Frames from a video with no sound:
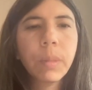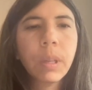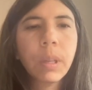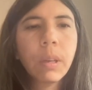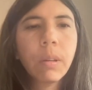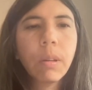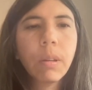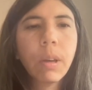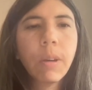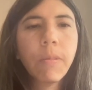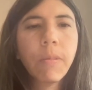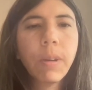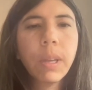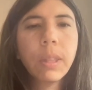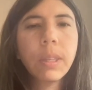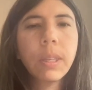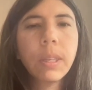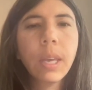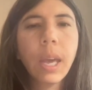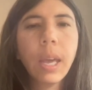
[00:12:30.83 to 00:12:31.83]
if he
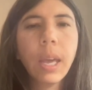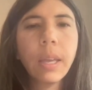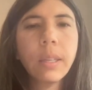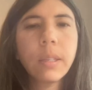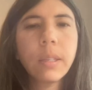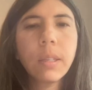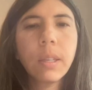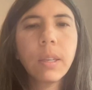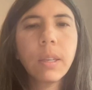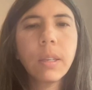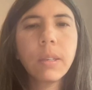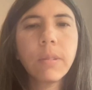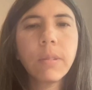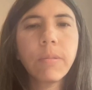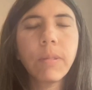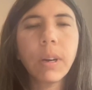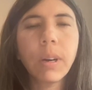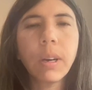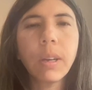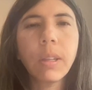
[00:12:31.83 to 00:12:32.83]
takes this
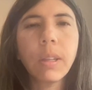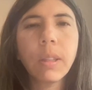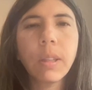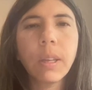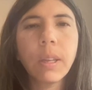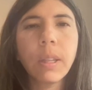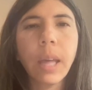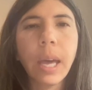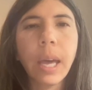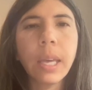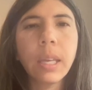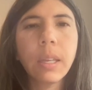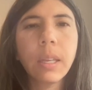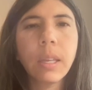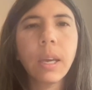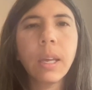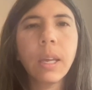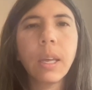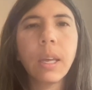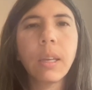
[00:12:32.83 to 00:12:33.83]
rook, then I
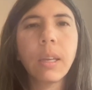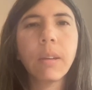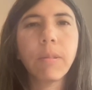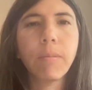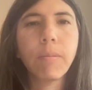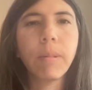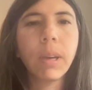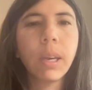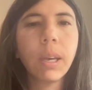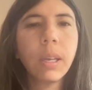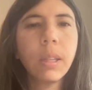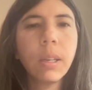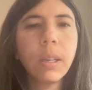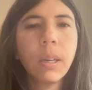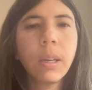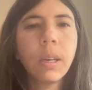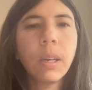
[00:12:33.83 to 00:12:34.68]
get a queen.